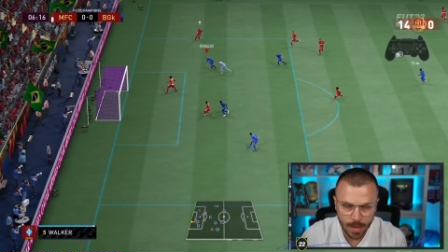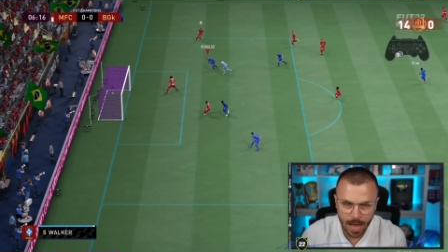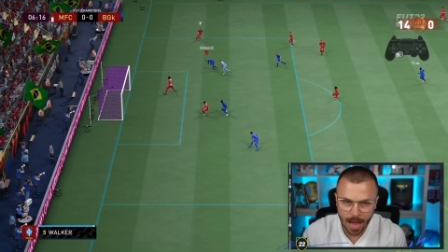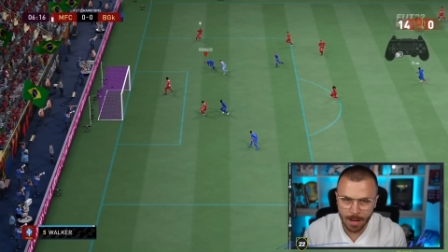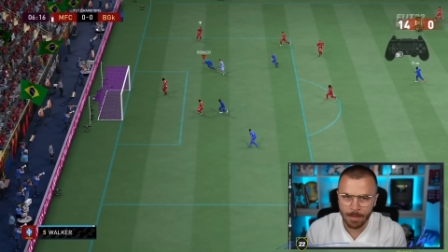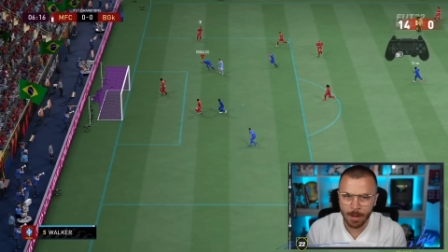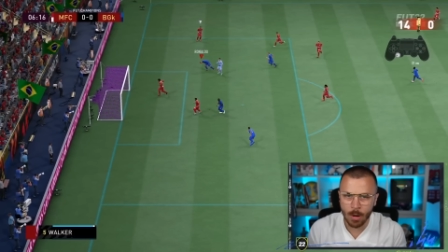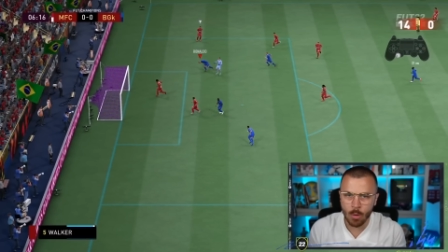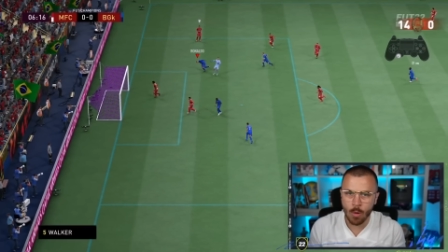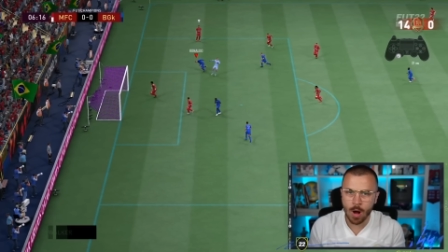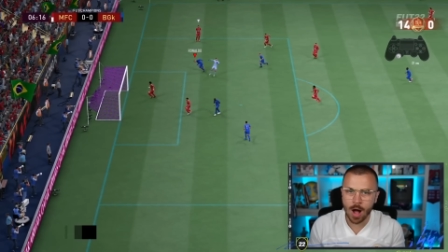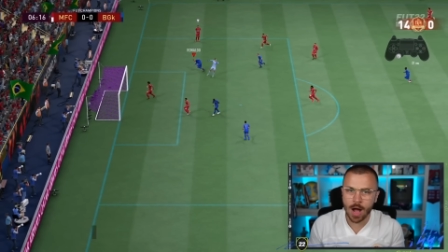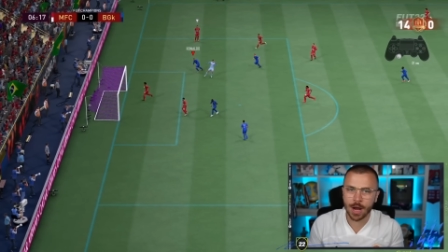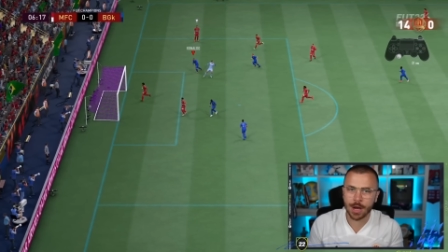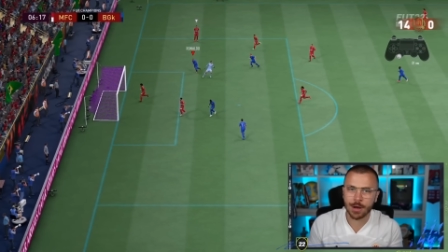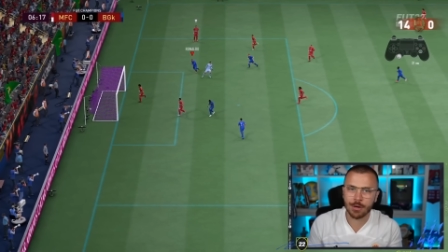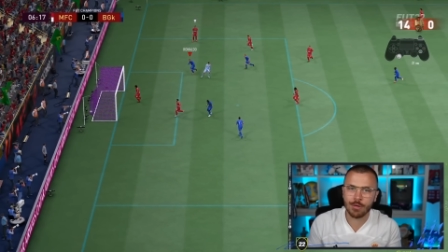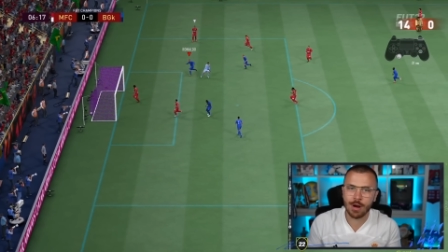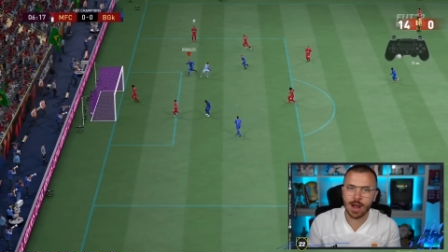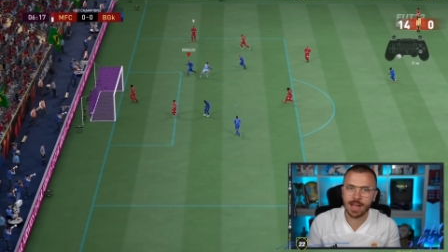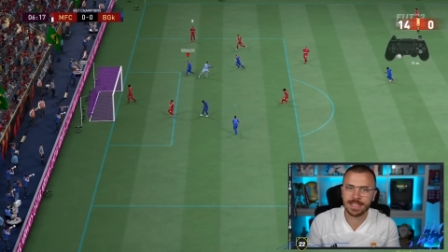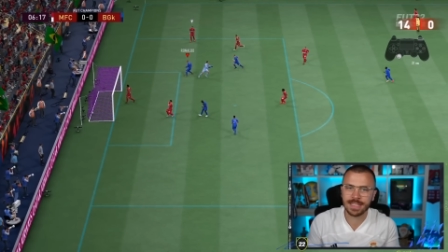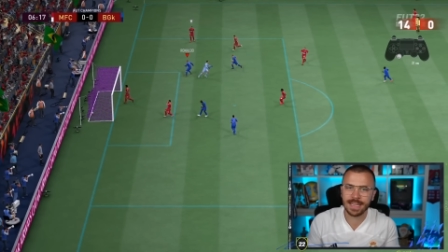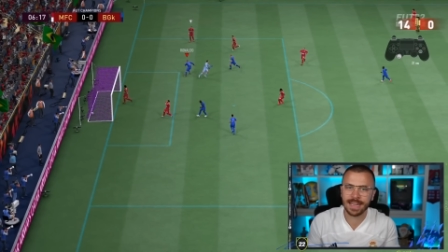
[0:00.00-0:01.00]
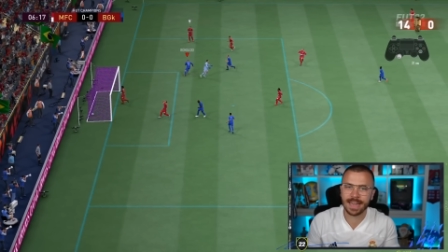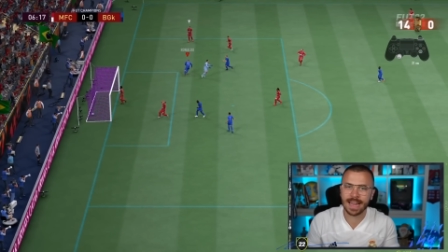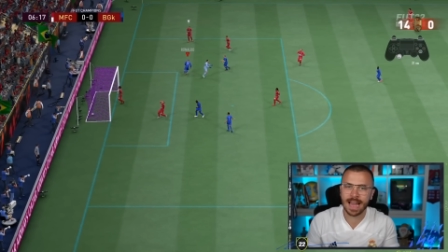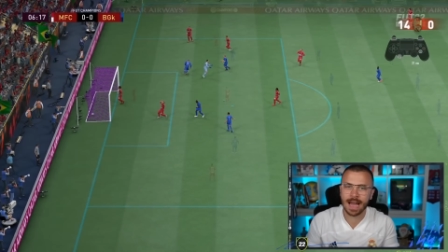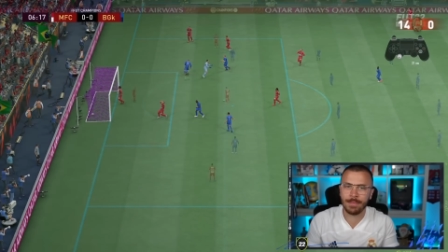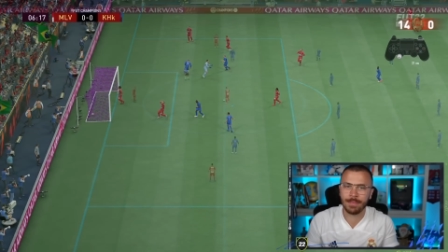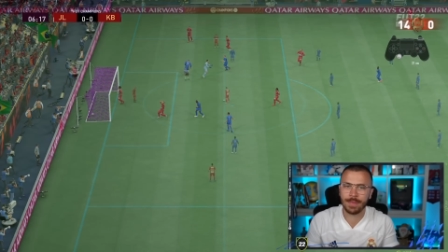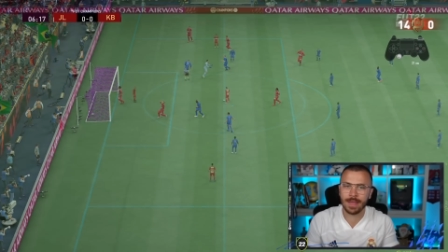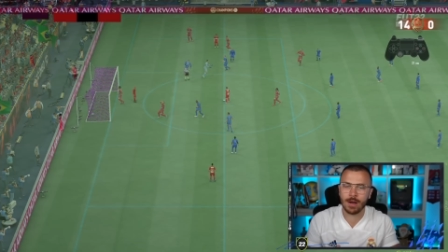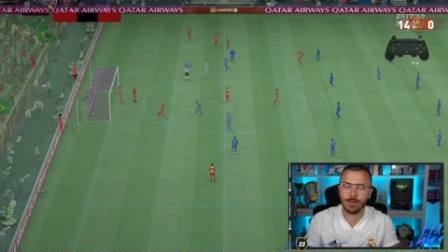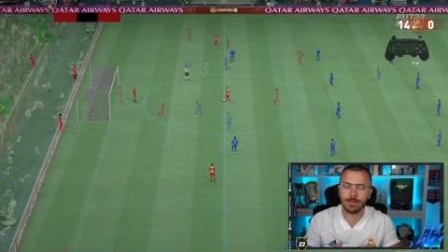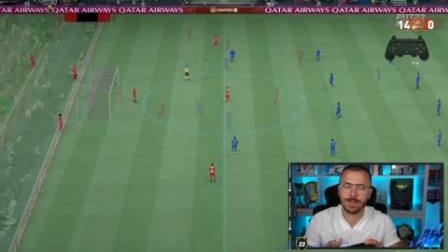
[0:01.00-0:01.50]
Number one, Krasi,
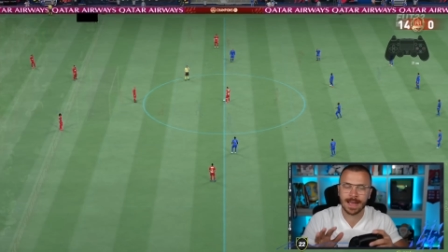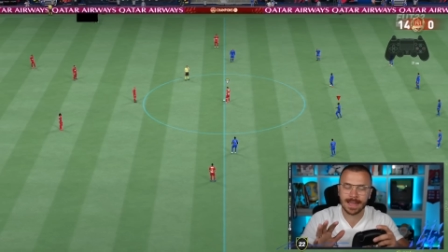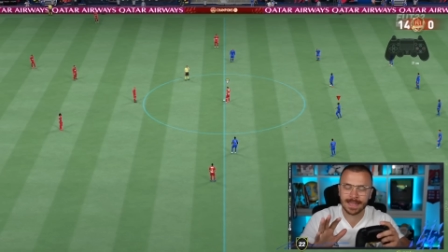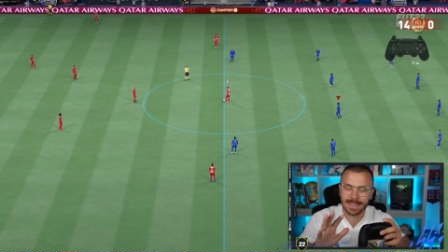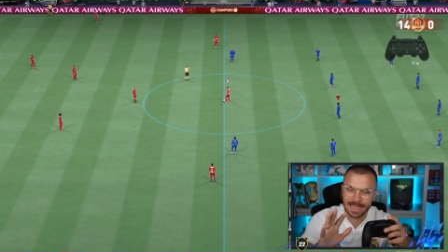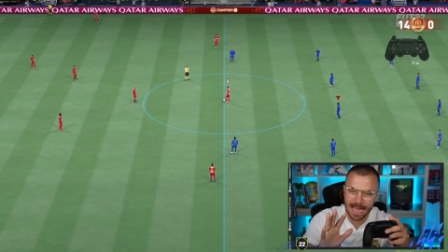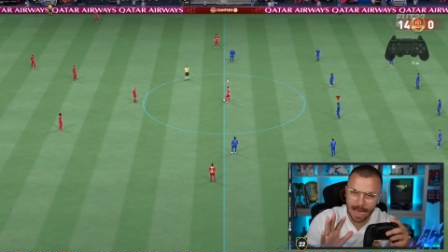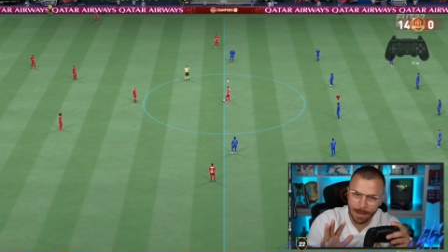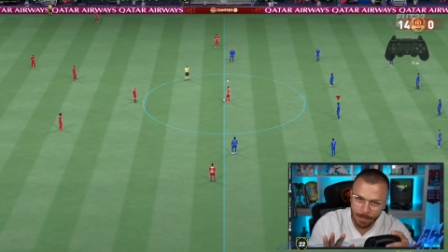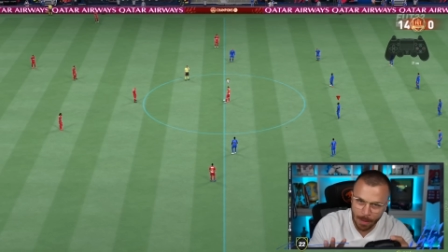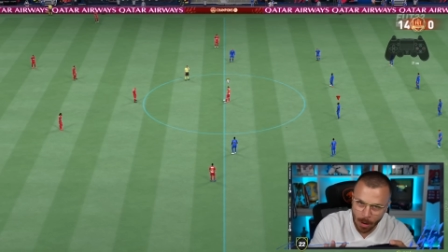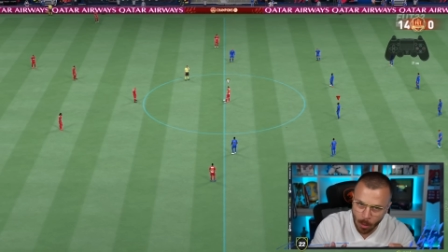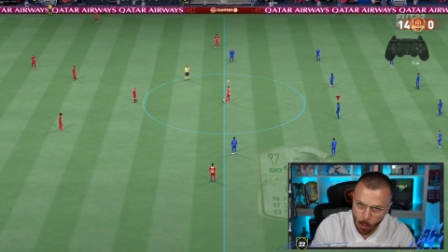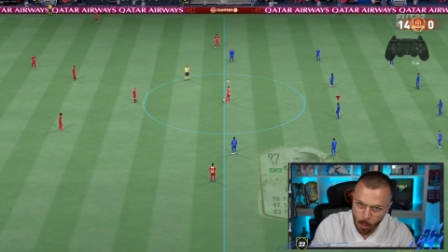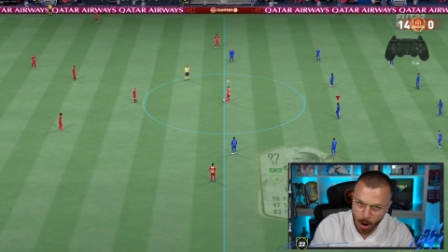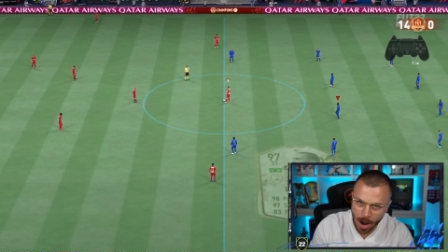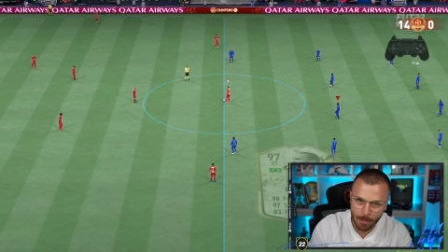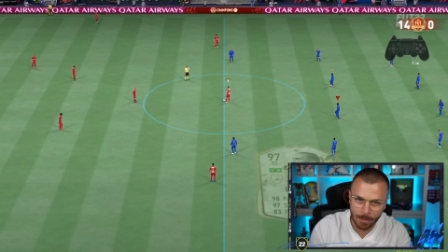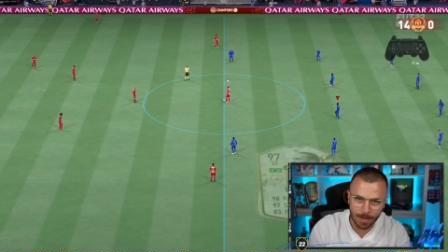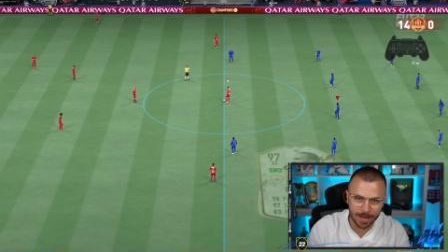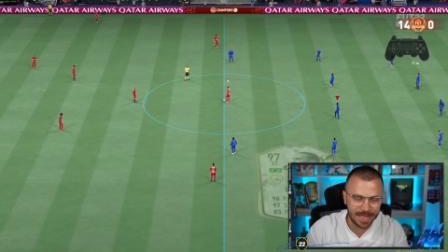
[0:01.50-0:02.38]
calm down. That's number one,